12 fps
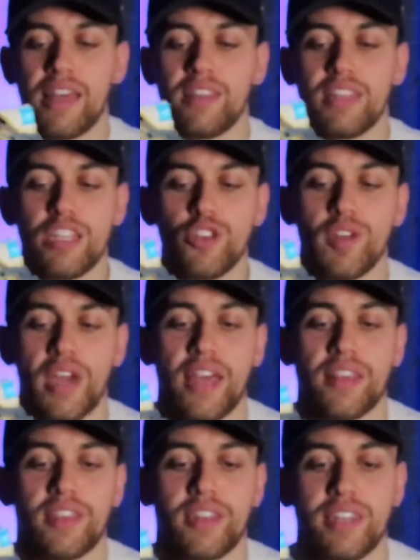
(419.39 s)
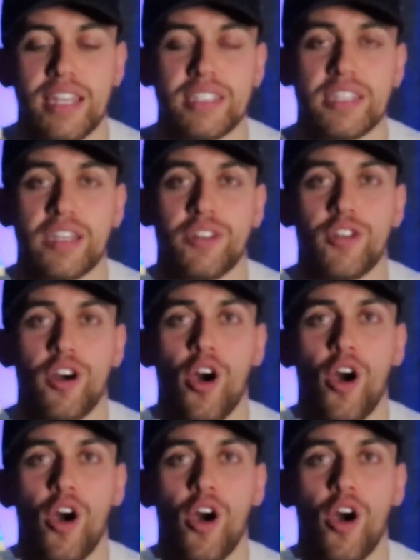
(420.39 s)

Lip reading: Then you had the netting not